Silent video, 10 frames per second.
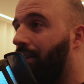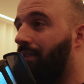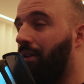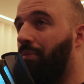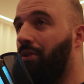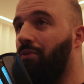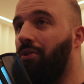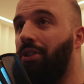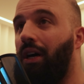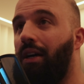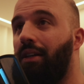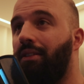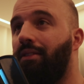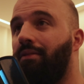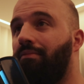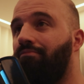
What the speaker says: temperature charts,